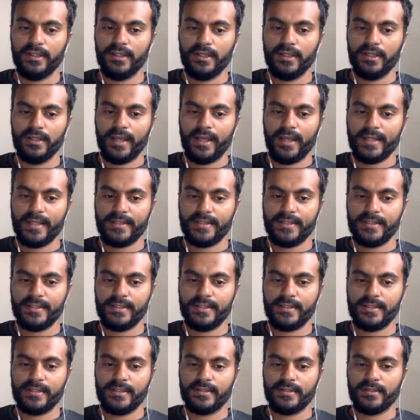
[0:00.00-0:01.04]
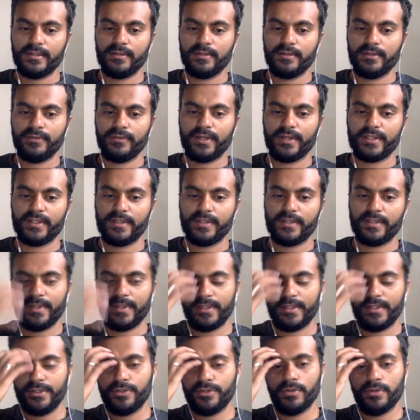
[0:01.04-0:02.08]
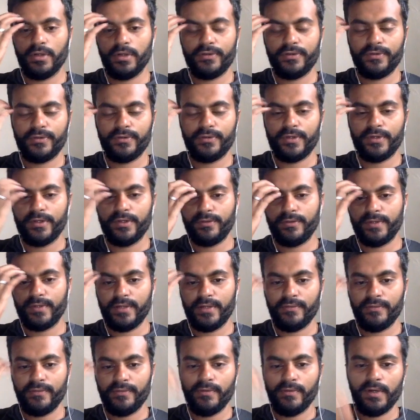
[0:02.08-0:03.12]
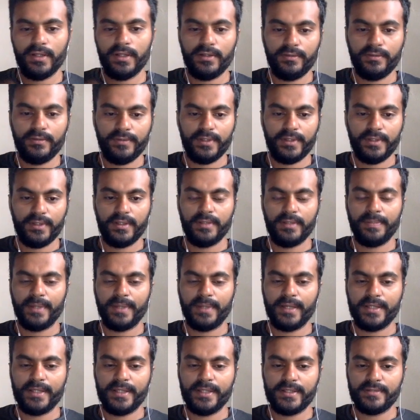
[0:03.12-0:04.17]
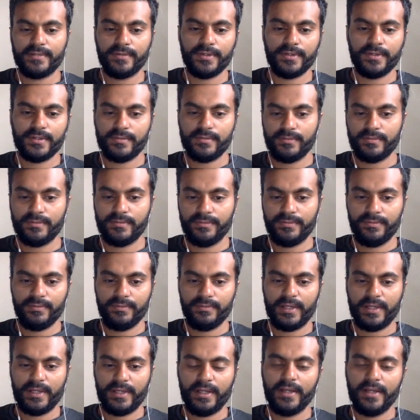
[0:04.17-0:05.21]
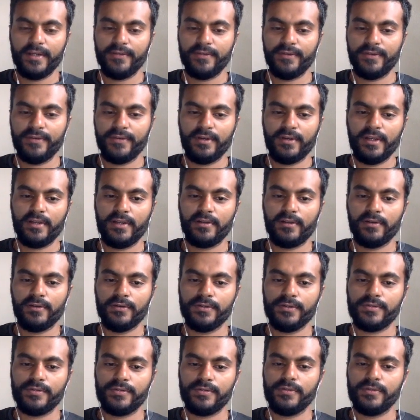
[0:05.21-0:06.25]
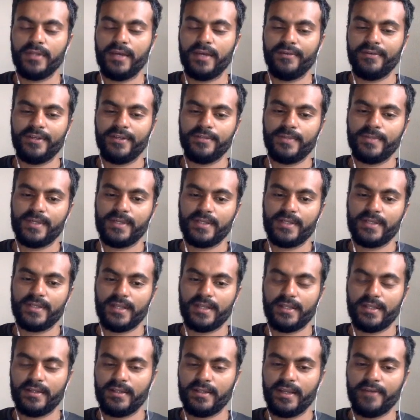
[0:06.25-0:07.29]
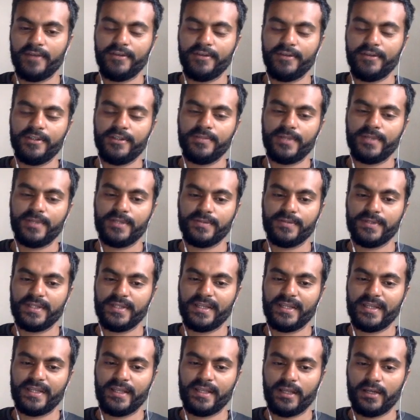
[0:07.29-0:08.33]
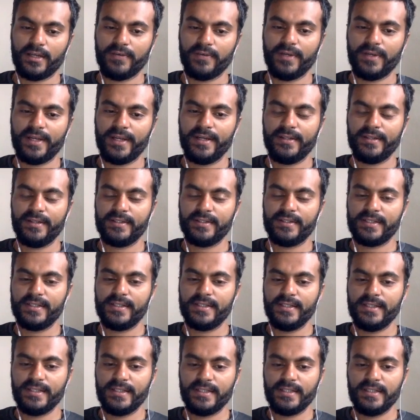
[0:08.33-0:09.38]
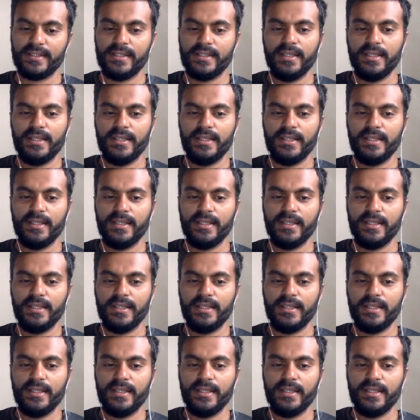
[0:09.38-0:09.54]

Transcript: As this, for example, in July of 2021, when the price was relatively close to the average price, I think the average price was around 8 cents.